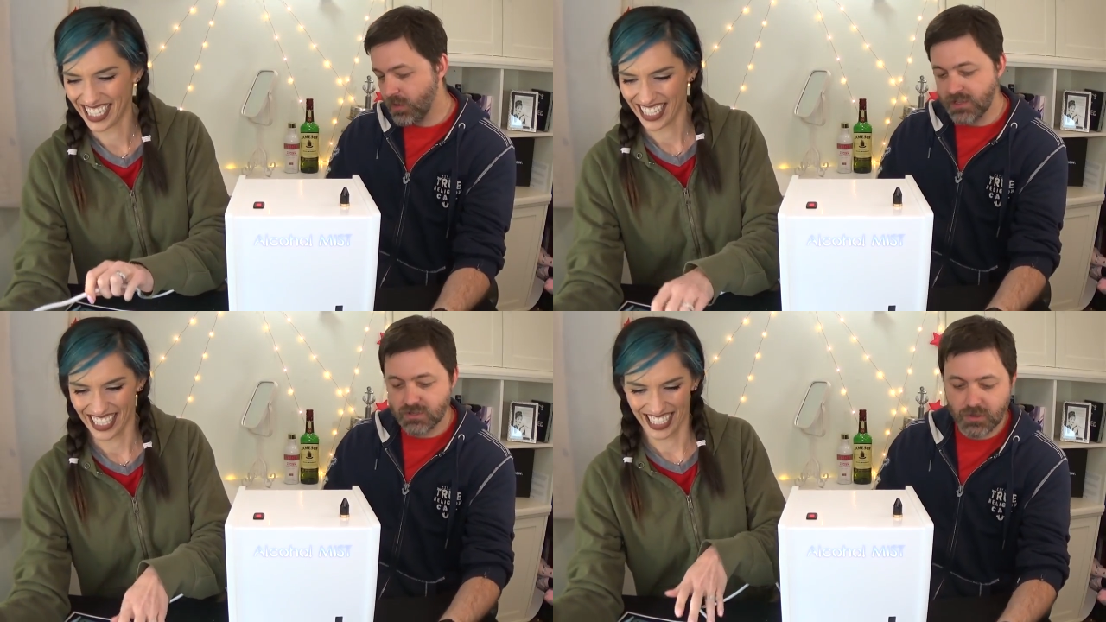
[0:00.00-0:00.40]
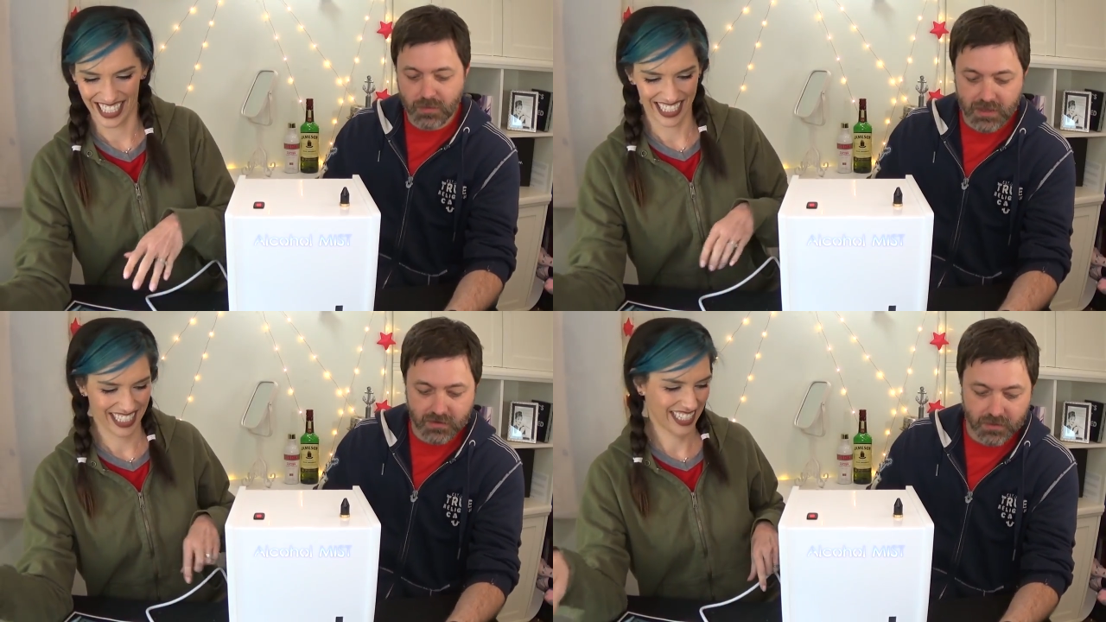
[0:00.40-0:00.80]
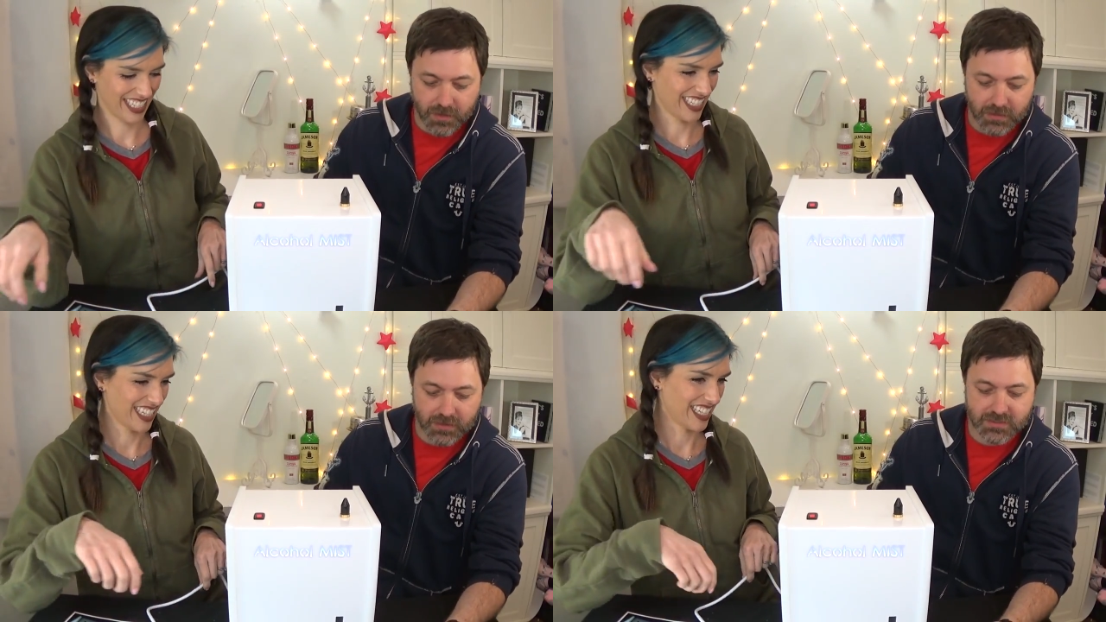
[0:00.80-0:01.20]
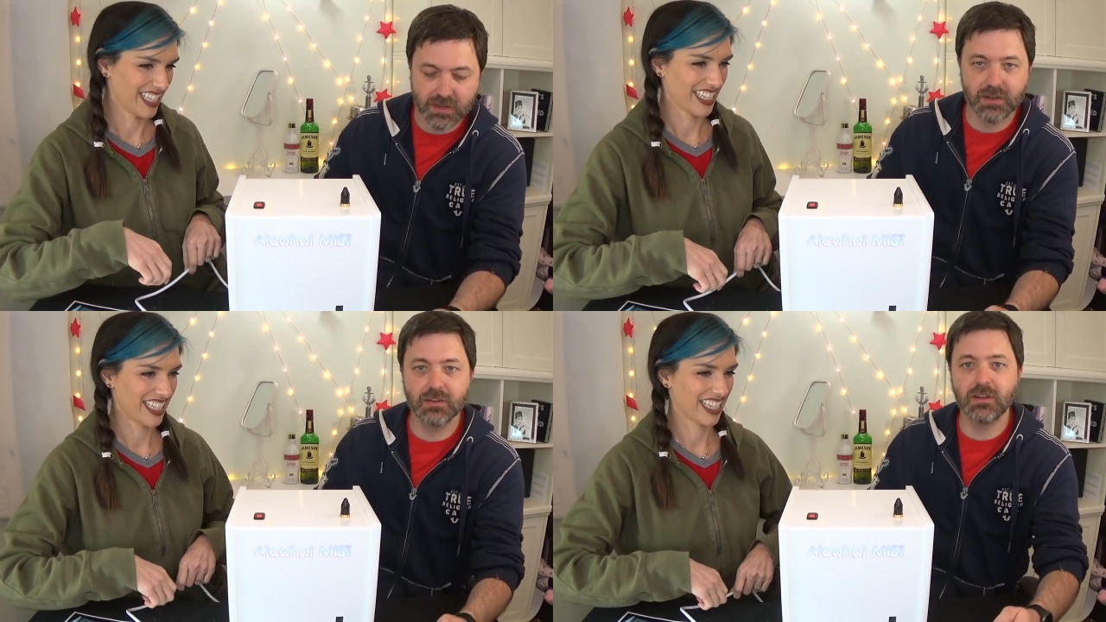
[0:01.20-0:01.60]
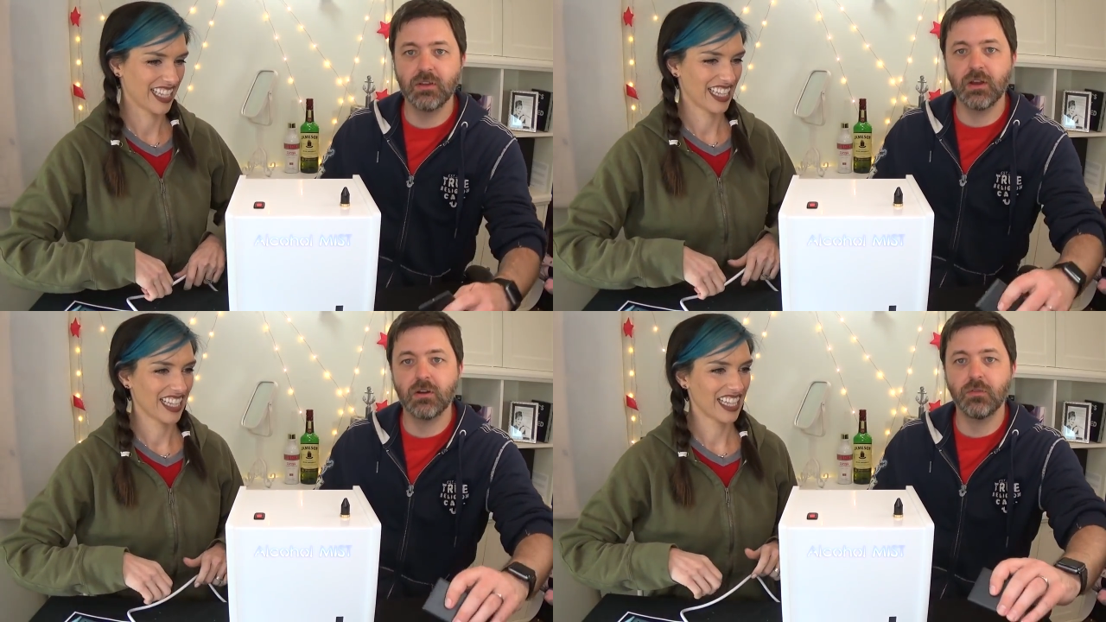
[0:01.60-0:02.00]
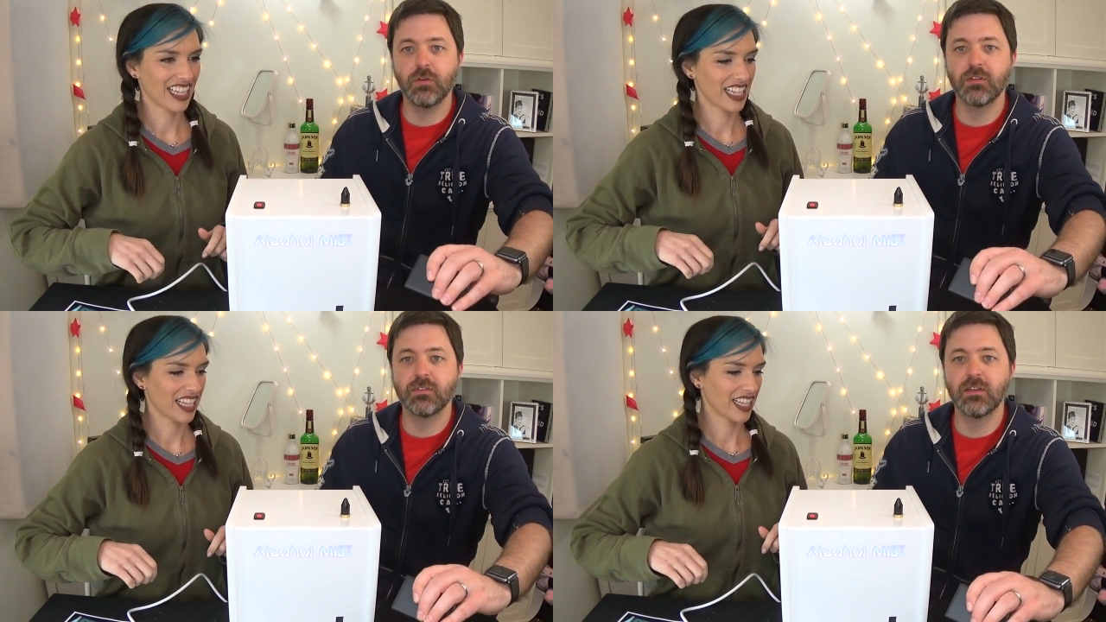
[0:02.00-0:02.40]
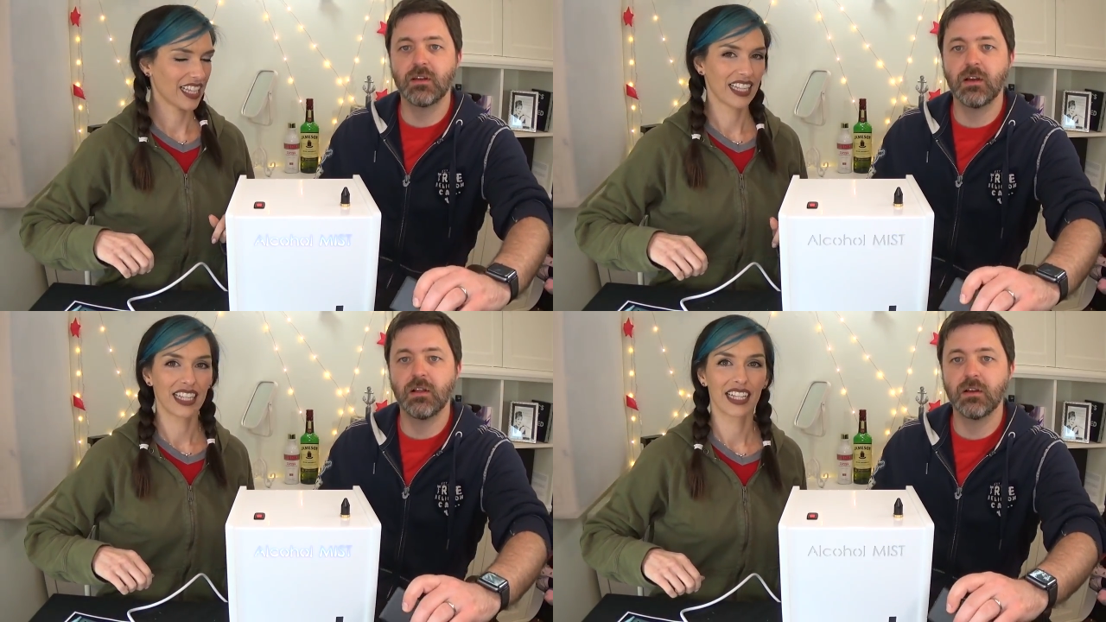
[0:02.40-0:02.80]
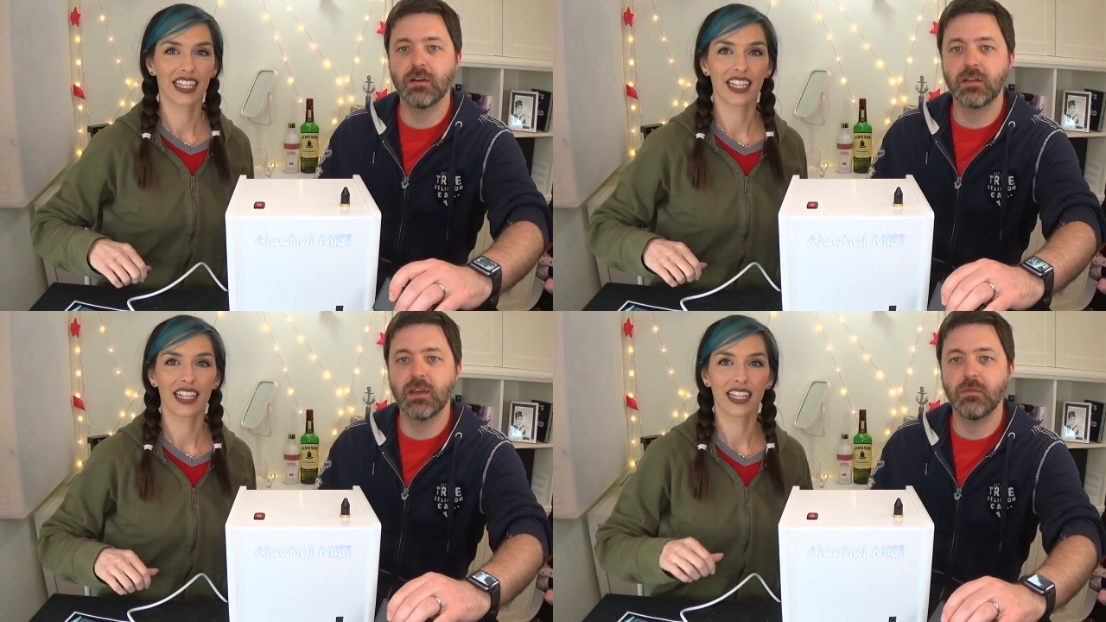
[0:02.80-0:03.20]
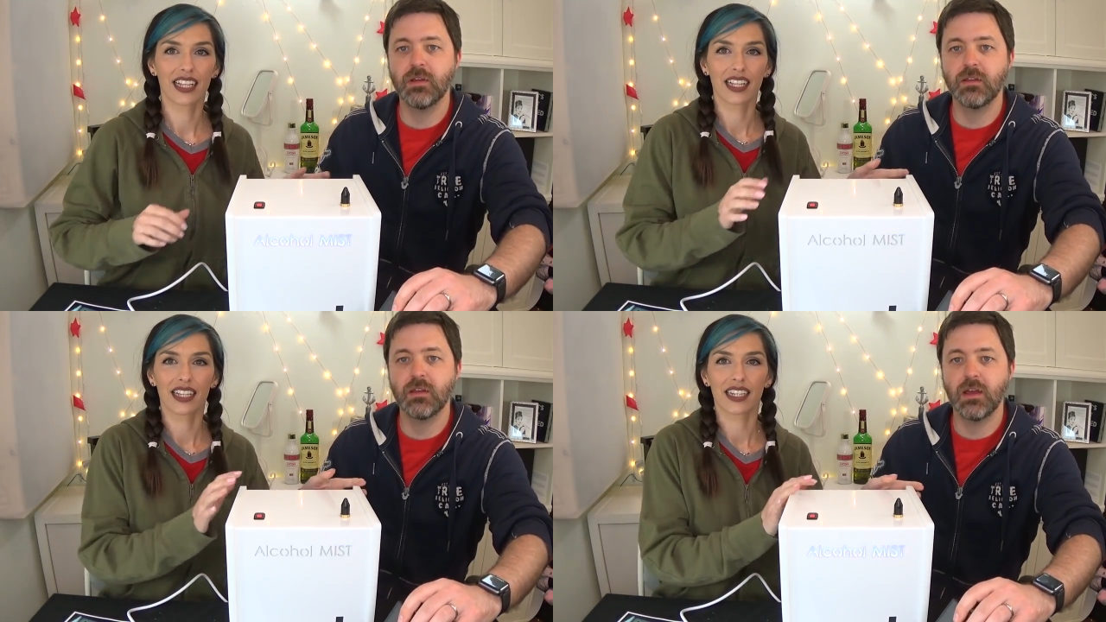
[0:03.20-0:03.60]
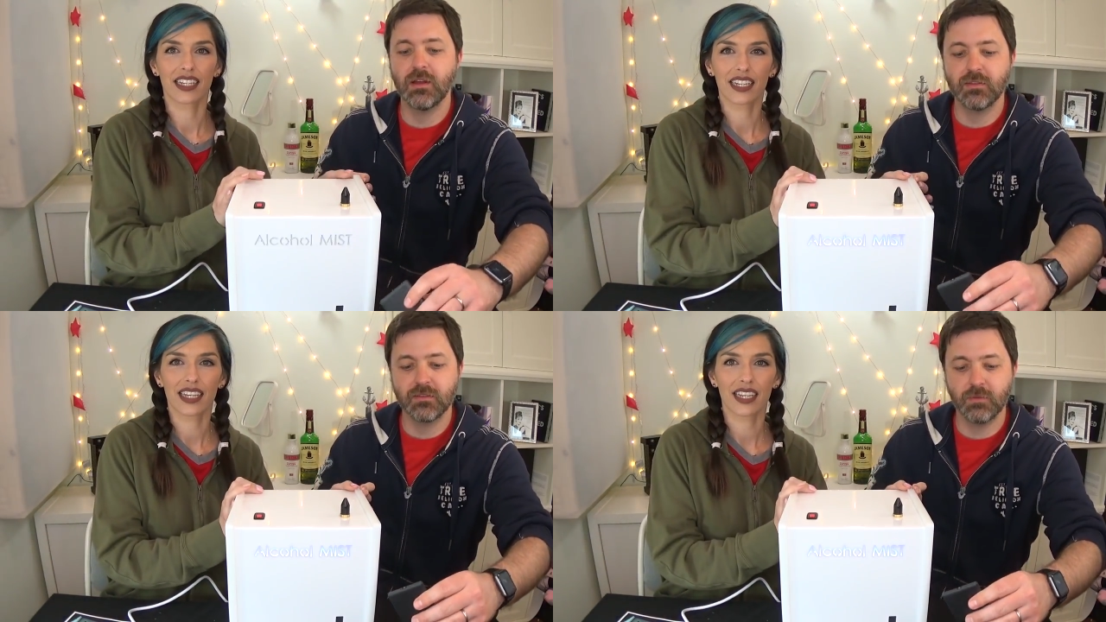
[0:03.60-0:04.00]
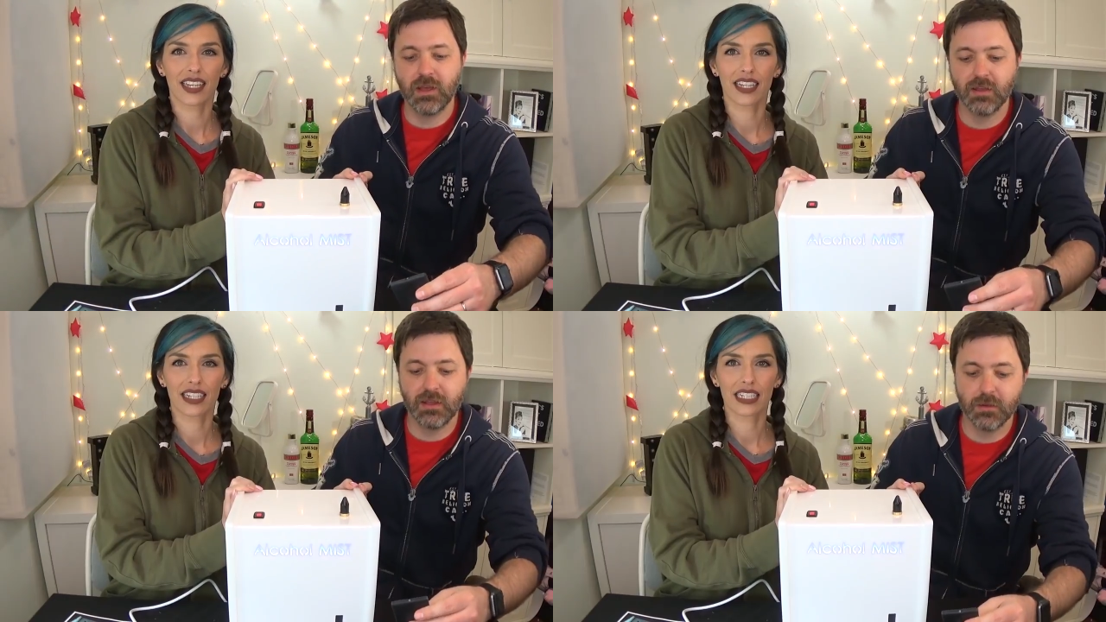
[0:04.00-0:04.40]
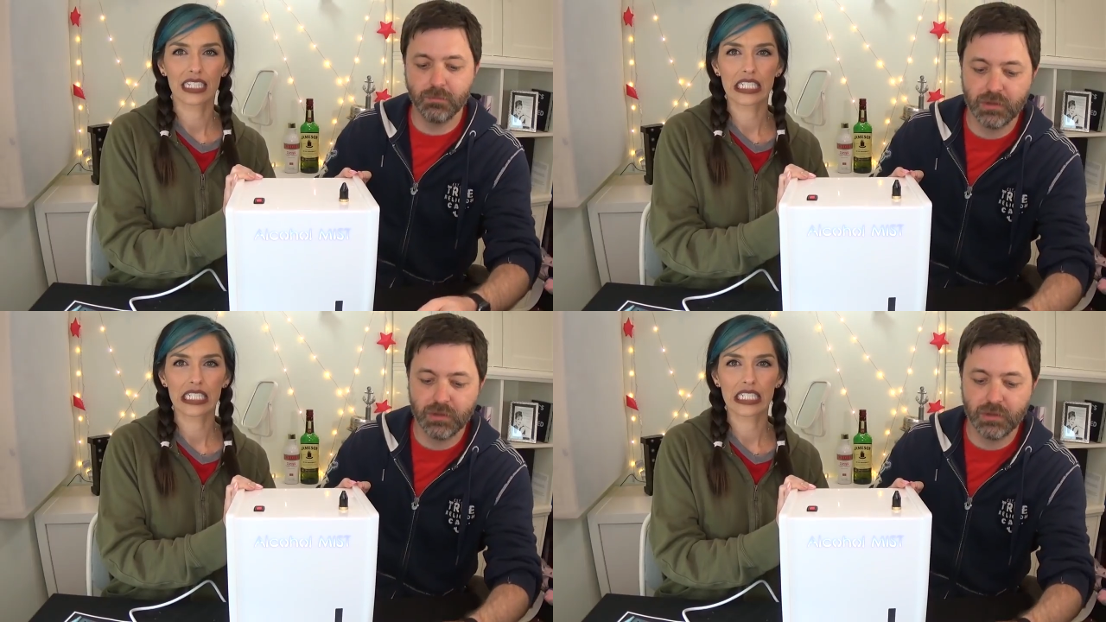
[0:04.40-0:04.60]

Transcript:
Speaker 1: okay, so the main the main thing's on. Can you I don't know if you can see the color. Can we? Yeah, it's we got like